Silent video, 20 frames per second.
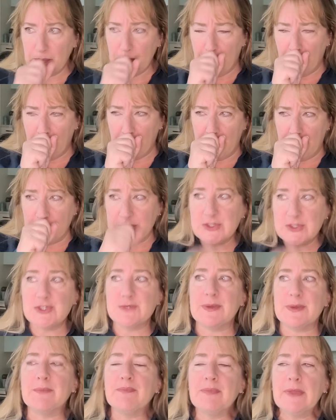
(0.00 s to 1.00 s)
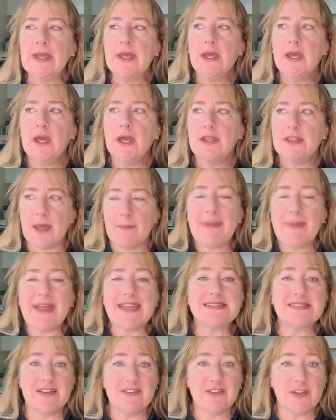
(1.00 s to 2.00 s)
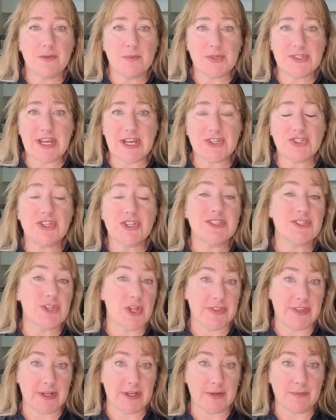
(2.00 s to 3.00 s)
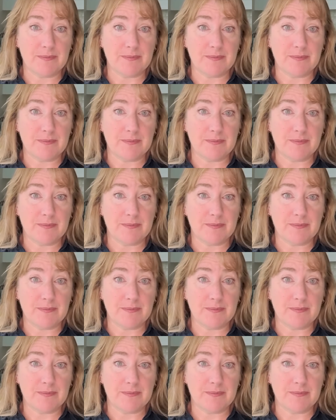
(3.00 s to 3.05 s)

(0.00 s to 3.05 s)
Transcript: excuse me. That base level of protection is not there.